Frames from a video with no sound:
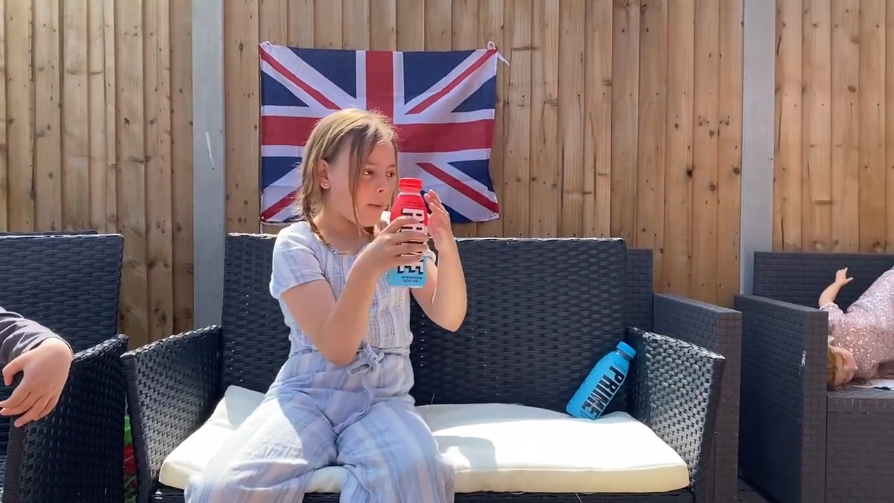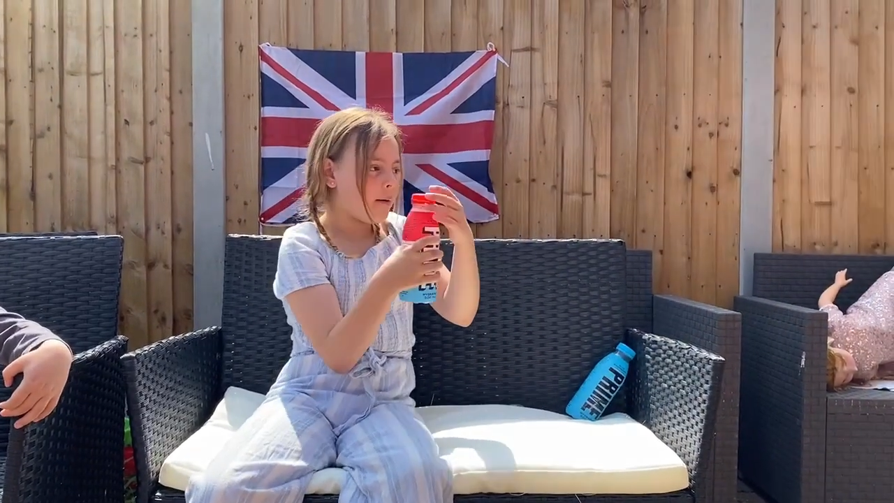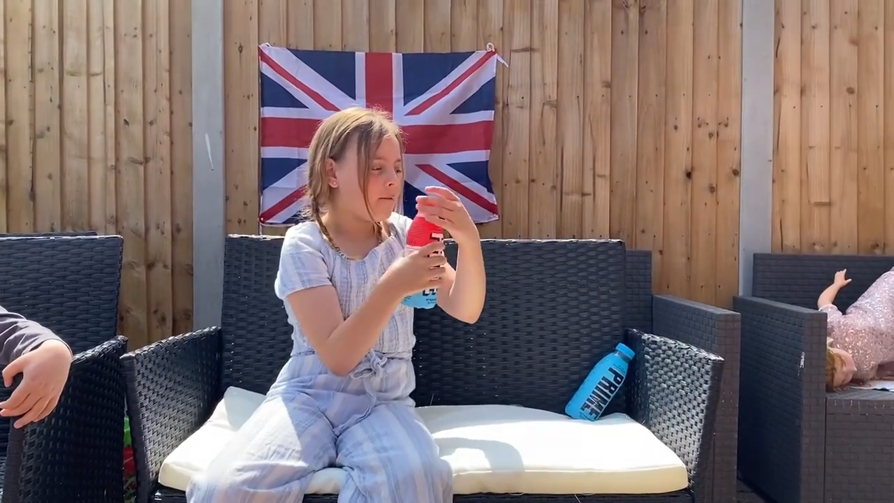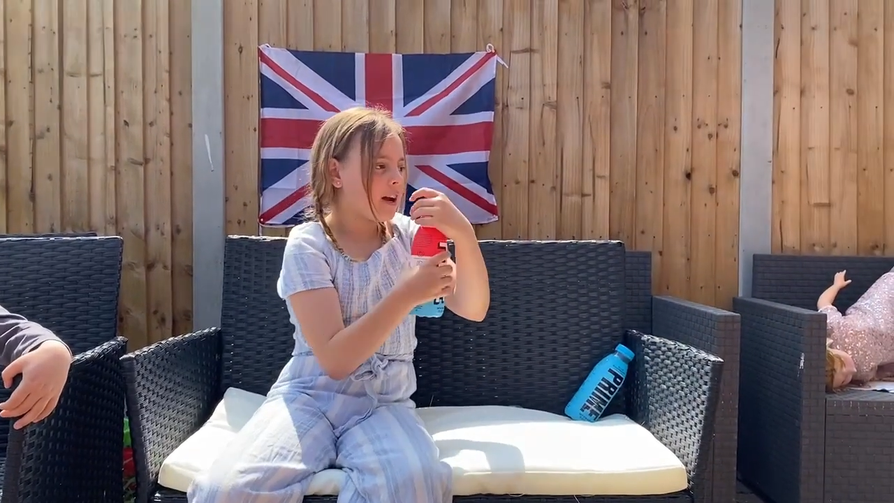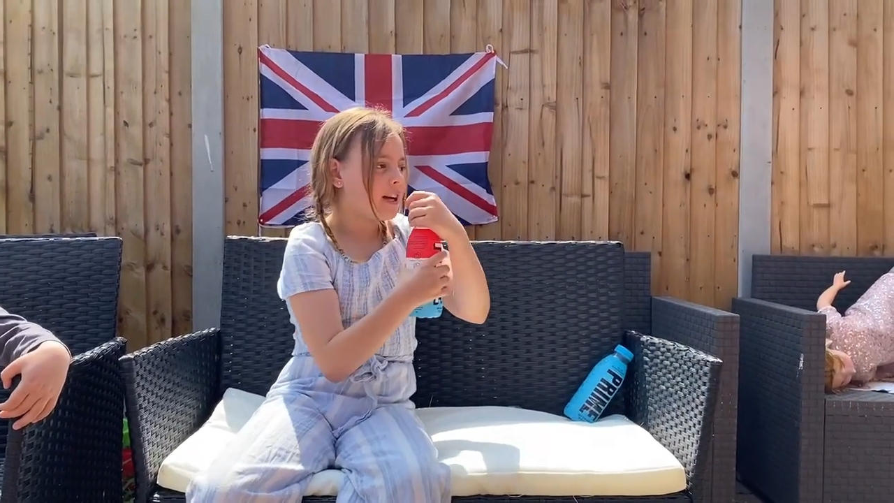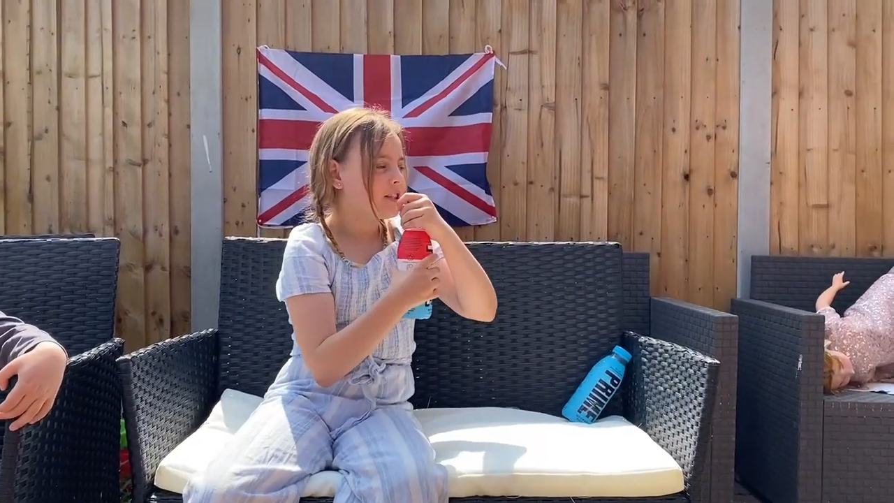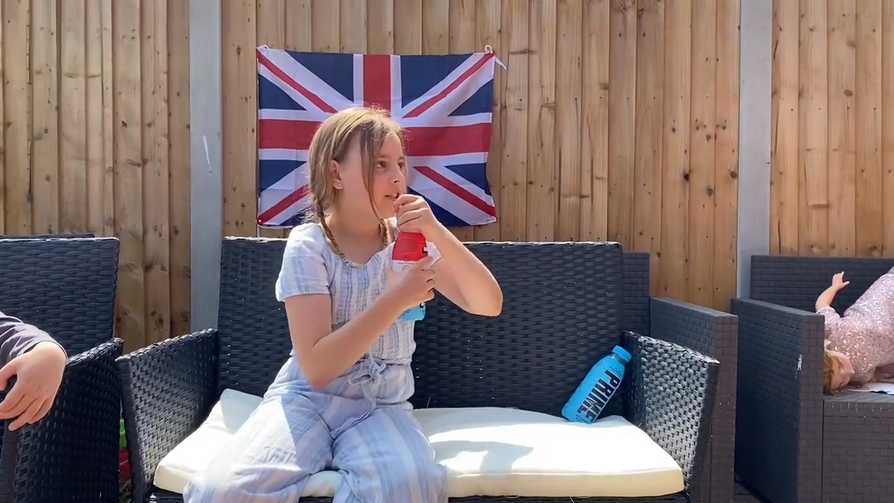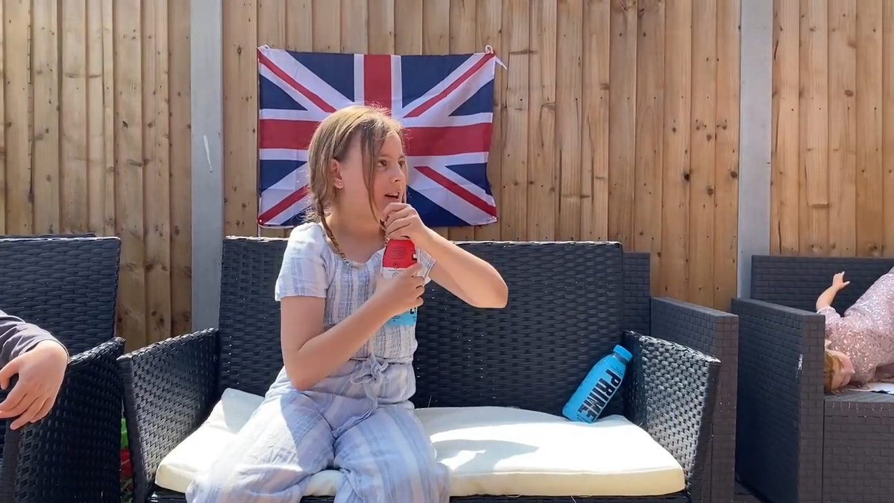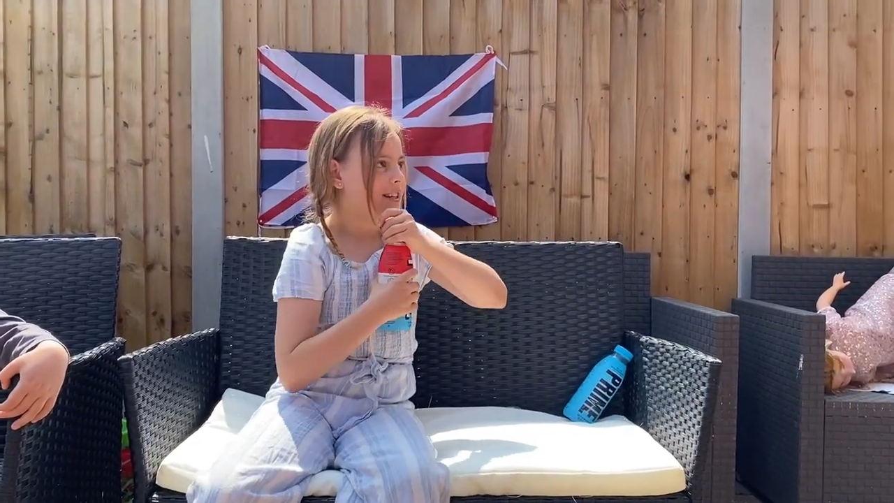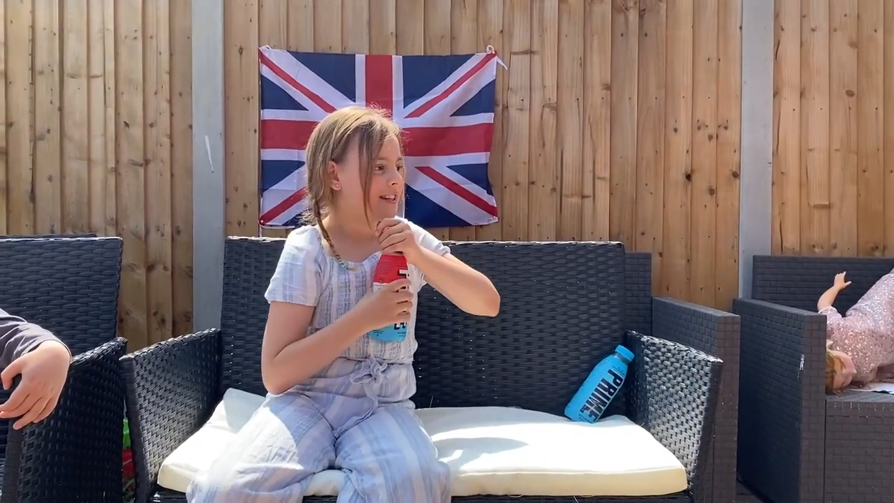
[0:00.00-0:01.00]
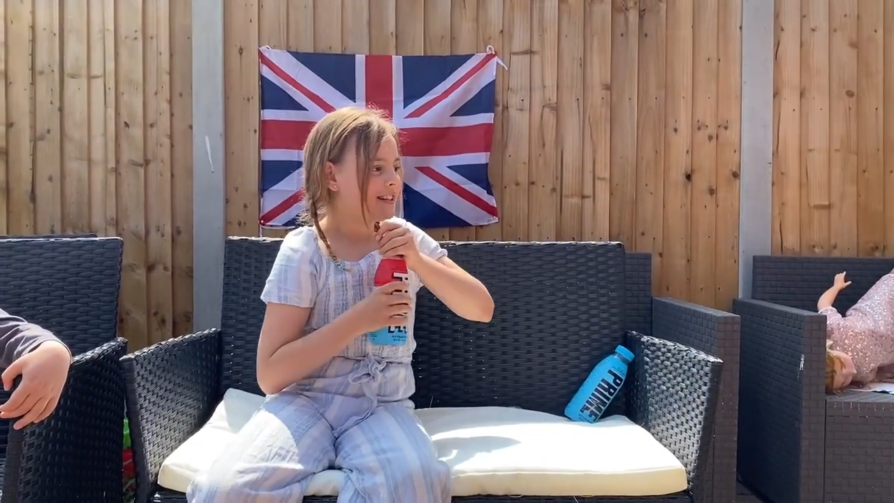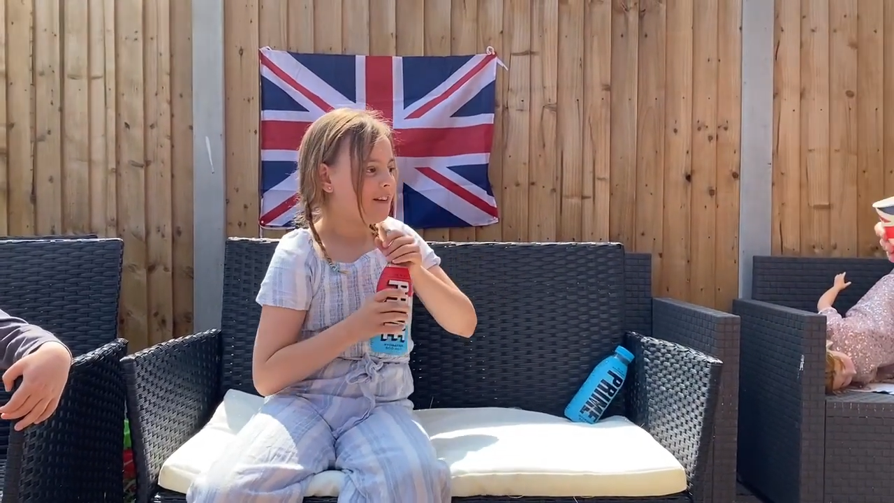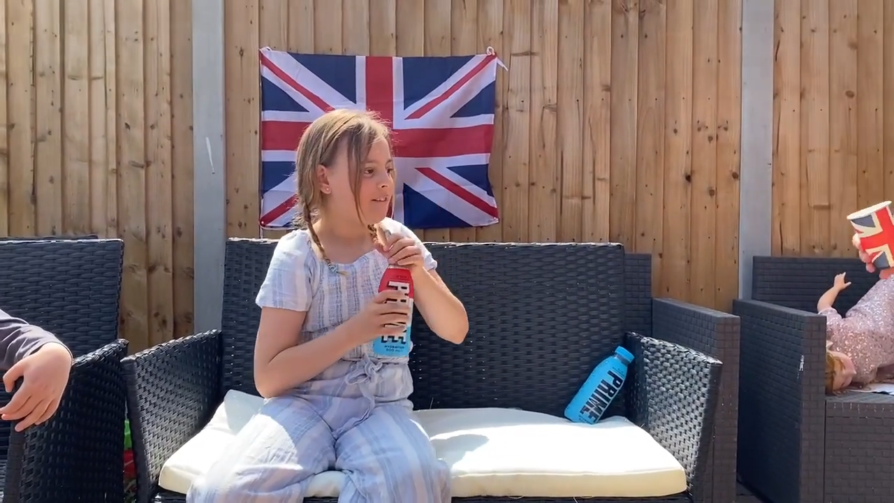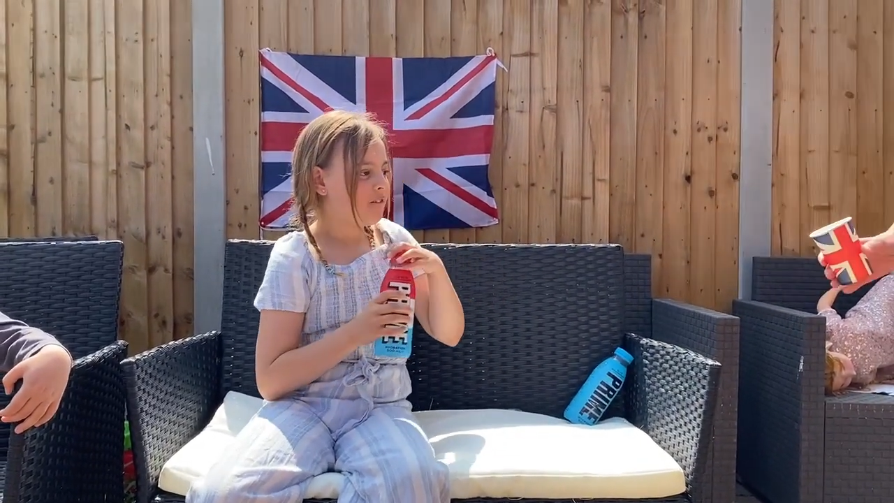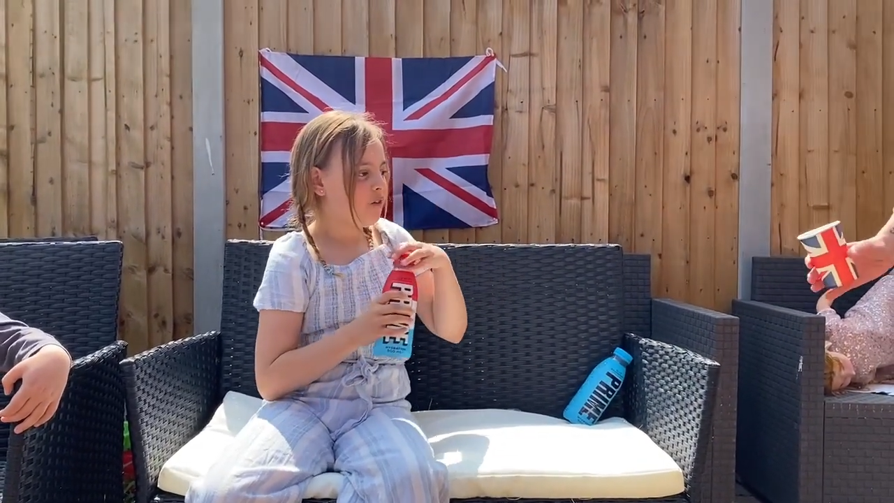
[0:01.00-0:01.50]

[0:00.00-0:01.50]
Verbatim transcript: I'm very excited